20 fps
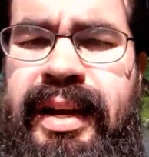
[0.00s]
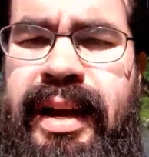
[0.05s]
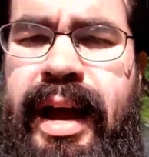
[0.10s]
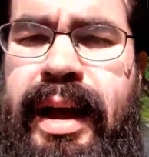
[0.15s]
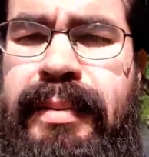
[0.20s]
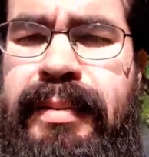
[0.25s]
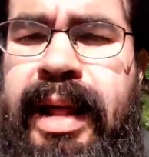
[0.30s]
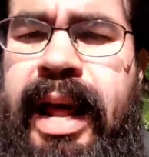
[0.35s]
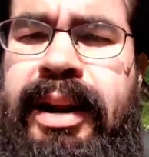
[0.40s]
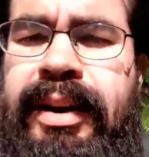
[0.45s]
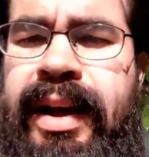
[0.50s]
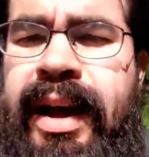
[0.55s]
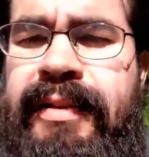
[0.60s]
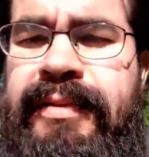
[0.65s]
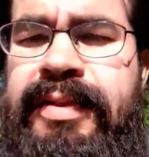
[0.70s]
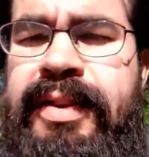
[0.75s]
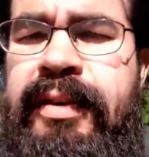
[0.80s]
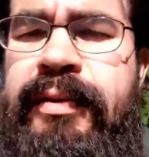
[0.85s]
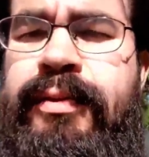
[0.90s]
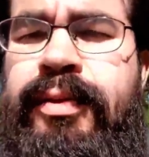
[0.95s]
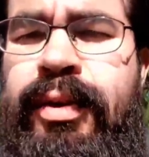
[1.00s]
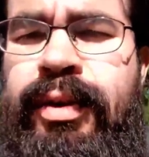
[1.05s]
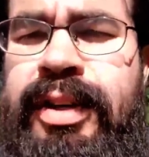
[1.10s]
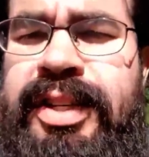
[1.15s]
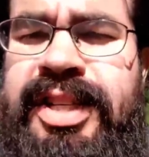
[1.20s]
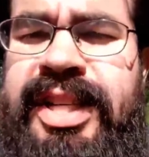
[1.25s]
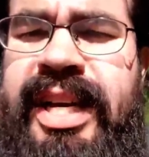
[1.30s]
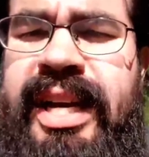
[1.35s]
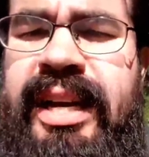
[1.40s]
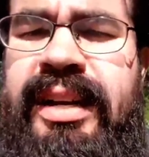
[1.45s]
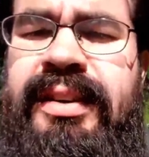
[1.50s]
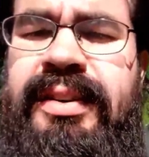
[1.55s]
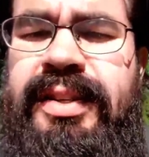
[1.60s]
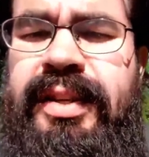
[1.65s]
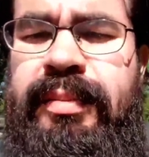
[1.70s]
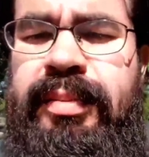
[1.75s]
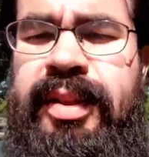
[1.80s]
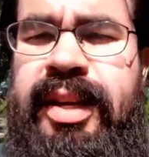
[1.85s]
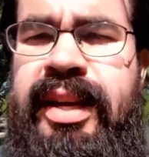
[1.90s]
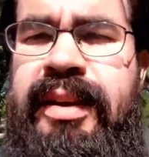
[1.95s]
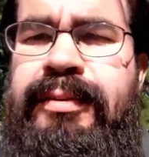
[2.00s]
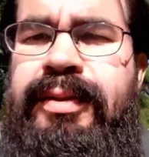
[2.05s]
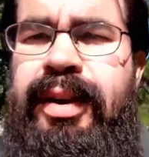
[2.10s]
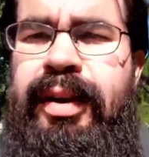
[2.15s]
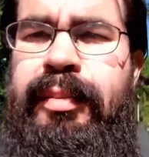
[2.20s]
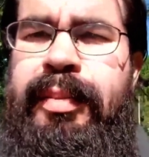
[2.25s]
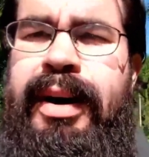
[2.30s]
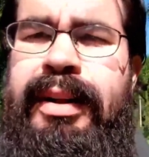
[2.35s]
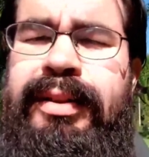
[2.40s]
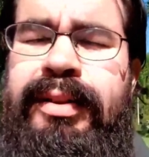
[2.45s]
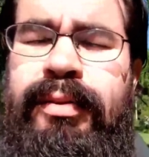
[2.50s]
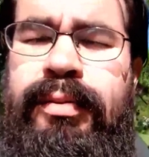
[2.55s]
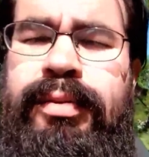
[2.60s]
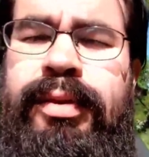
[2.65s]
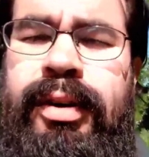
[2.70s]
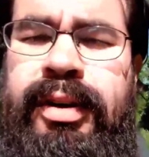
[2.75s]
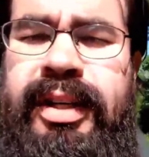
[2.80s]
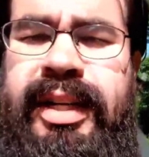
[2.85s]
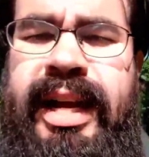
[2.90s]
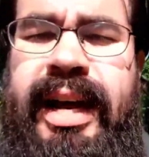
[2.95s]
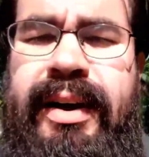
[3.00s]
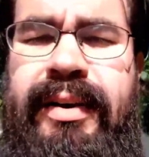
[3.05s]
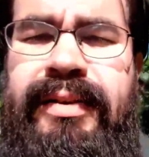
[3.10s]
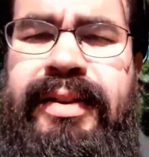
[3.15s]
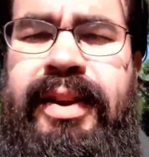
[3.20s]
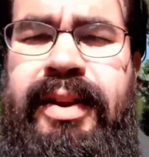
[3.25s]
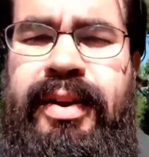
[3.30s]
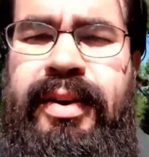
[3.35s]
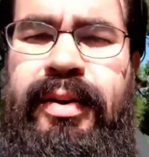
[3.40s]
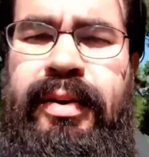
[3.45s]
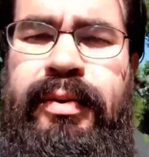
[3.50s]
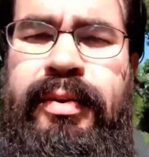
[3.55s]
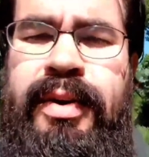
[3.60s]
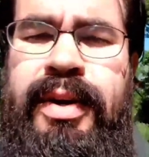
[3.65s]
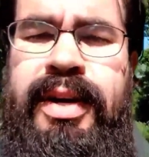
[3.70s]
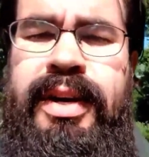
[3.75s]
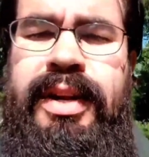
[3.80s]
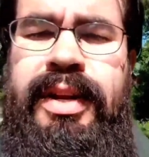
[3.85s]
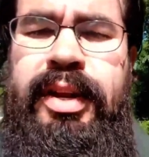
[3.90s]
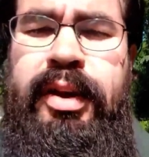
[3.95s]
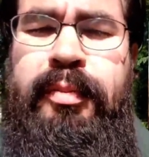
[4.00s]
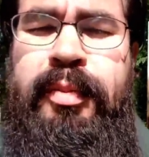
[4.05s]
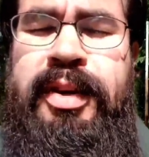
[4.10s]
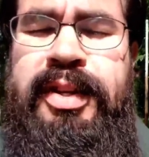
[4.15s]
and I don't have enough words yet or something. Well, about the word count, you'd be